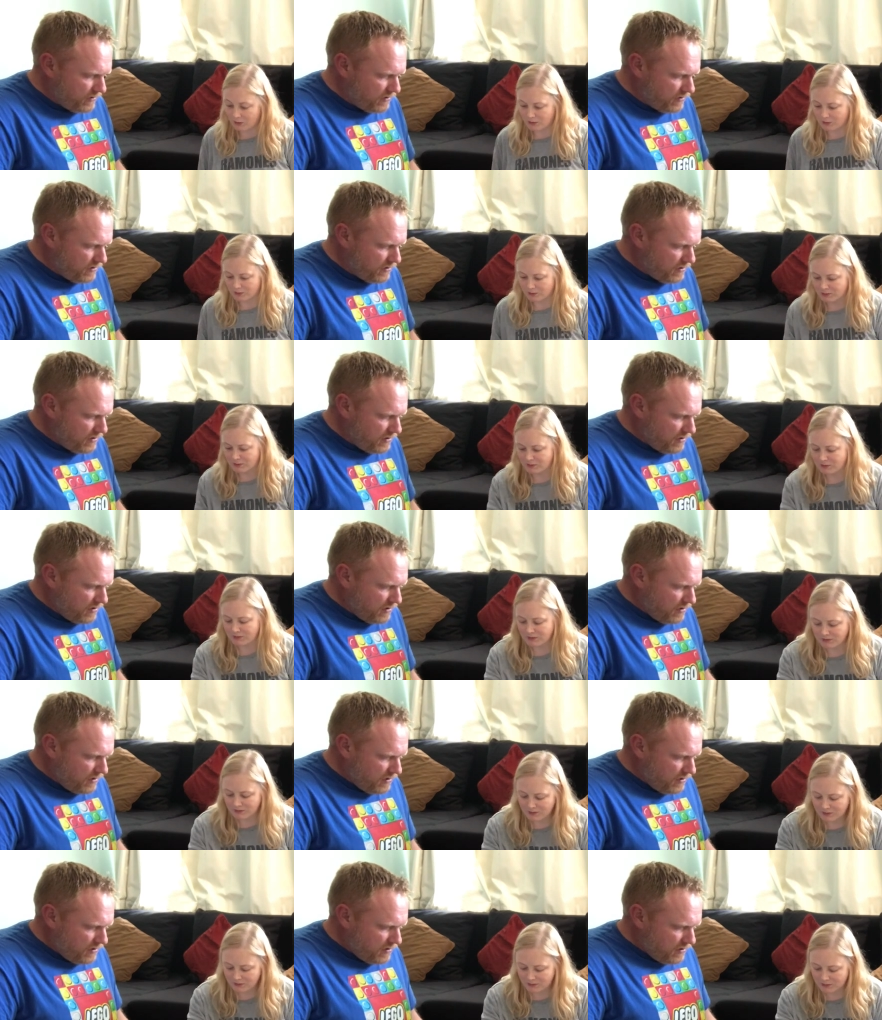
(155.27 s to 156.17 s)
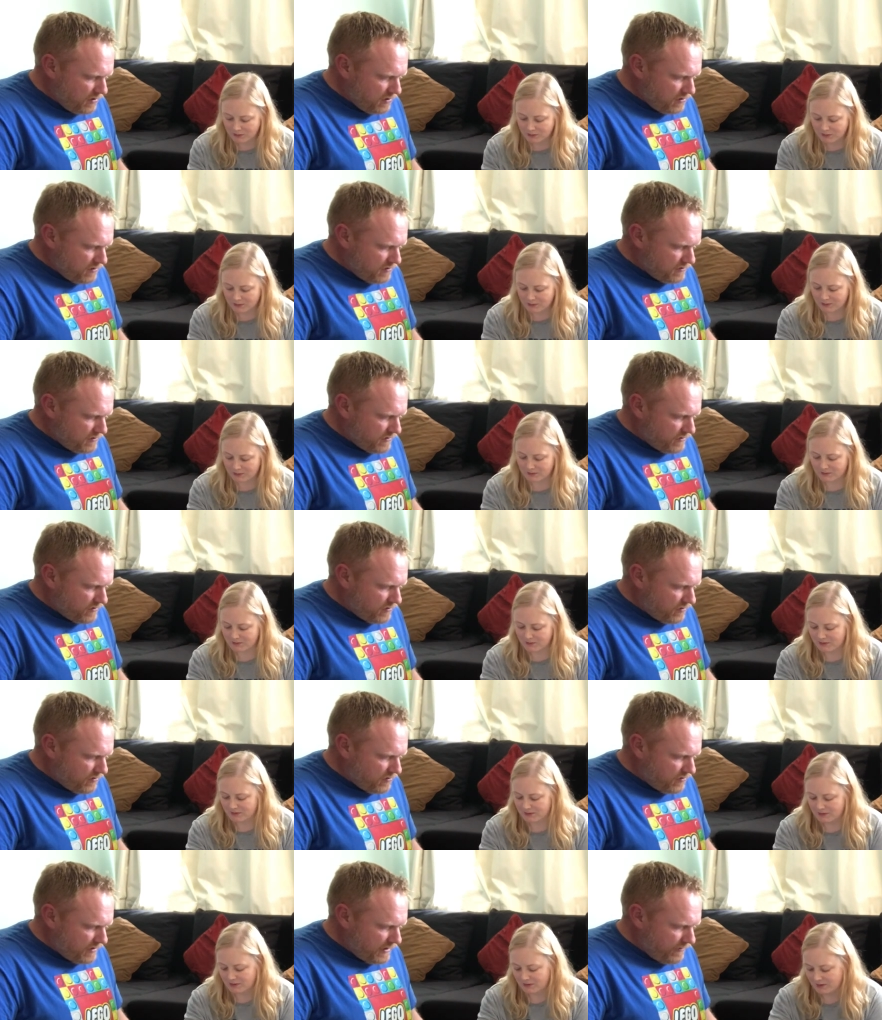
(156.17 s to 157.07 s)
Speaker 1: Ooh.
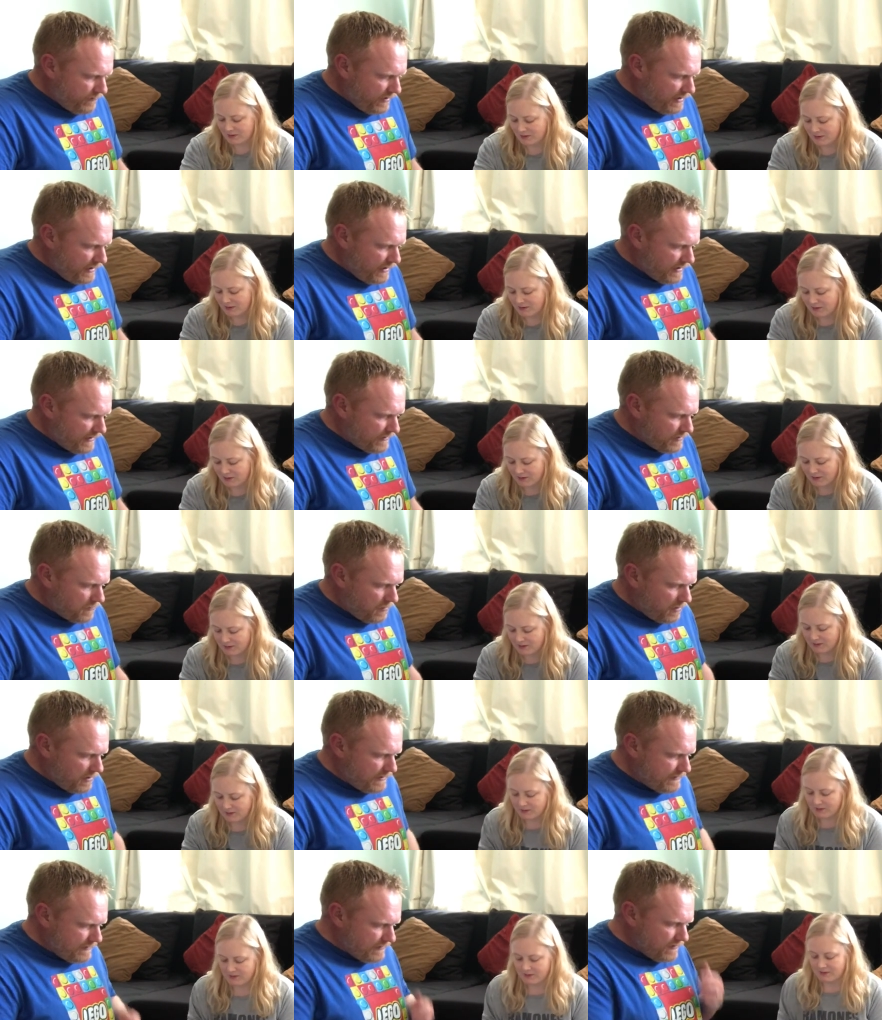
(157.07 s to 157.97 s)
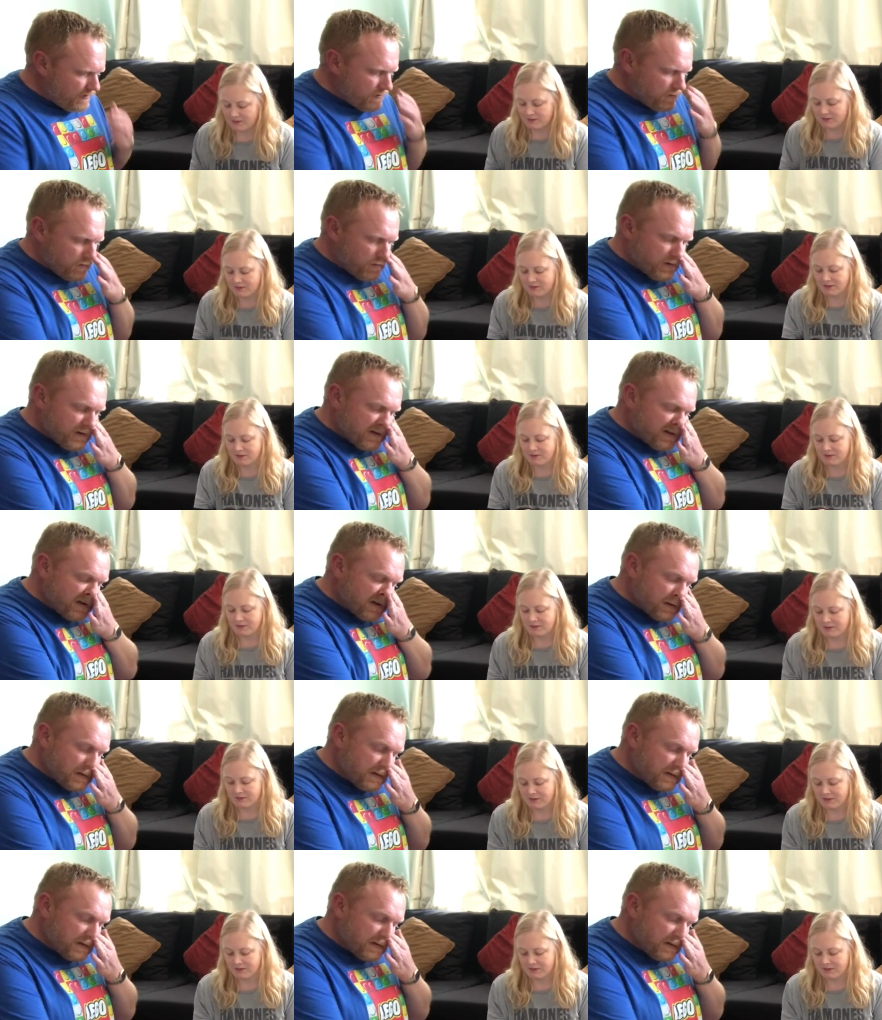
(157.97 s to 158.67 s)
So they're really nice quality tools.